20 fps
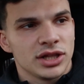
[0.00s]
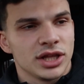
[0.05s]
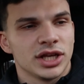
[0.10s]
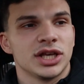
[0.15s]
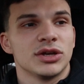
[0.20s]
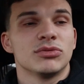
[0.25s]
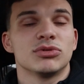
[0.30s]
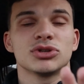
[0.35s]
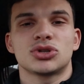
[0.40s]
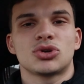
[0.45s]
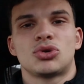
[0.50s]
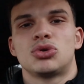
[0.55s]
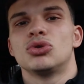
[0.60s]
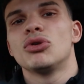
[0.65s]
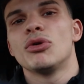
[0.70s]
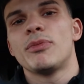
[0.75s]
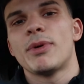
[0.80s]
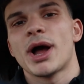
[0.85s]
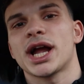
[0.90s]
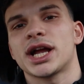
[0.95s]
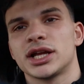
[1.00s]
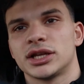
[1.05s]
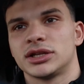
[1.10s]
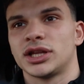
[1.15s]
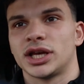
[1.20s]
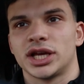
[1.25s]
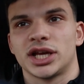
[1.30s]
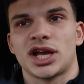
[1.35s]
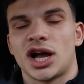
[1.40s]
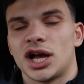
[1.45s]
Like, it was cool back in
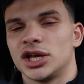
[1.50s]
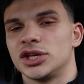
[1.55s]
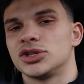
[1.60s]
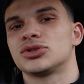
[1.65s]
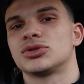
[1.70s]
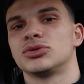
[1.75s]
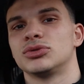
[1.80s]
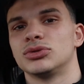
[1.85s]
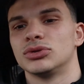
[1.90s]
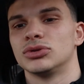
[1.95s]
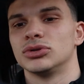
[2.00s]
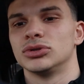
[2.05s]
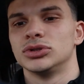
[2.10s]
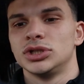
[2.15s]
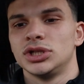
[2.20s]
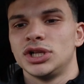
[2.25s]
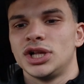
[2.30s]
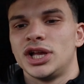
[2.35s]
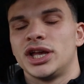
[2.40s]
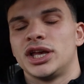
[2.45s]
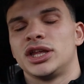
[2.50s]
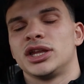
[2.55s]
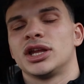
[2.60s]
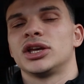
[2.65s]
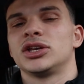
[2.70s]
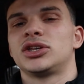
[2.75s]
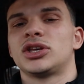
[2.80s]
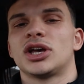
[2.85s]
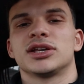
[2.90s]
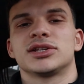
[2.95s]
like high school, and
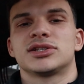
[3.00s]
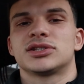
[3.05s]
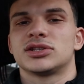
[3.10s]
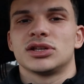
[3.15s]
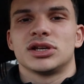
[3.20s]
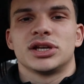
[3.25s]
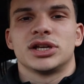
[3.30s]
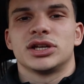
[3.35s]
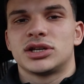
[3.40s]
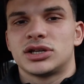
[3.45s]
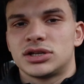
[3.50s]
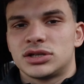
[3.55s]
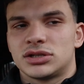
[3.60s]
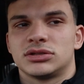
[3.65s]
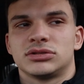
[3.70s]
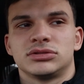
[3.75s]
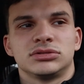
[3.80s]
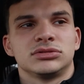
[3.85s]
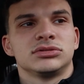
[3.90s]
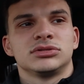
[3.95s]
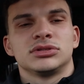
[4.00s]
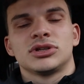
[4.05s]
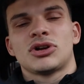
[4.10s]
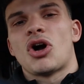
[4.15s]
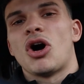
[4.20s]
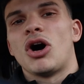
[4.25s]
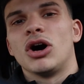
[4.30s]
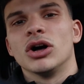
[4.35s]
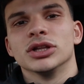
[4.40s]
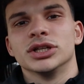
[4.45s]
I guess like
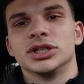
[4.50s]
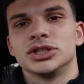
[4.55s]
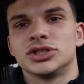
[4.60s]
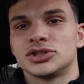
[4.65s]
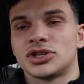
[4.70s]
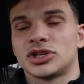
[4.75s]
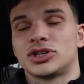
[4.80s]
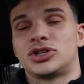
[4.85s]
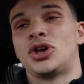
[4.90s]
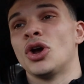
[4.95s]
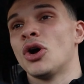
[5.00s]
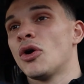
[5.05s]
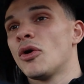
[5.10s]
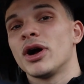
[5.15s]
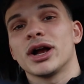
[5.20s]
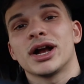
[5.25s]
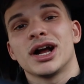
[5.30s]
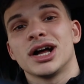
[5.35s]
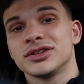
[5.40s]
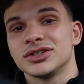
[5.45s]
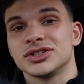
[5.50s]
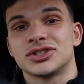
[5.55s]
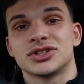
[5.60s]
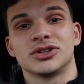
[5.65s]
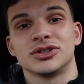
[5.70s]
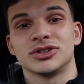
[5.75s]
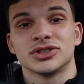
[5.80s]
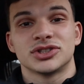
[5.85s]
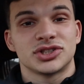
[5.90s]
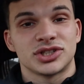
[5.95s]
college is like, yo, I got this
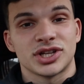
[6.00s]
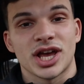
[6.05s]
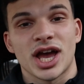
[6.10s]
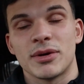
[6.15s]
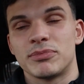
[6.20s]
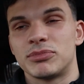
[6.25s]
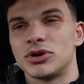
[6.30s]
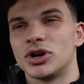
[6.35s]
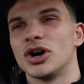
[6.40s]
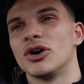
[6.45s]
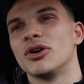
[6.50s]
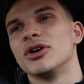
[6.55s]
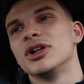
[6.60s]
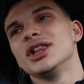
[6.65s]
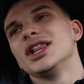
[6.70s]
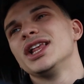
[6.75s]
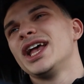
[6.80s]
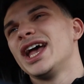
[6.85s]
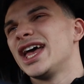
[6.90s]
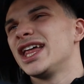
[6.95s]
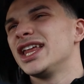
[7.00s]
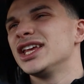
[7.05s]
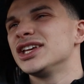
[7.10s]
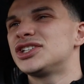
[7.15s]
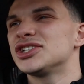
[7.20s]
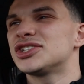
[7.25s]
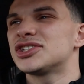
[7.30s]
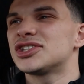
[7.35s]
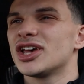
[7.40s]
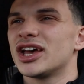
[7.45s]
girl Snap, bro. And it's
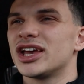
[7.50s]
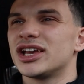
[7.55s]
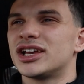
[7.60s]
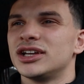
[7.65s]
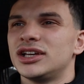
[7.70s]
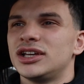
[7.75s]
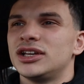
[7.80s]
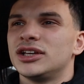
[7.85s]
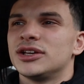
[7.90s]
just like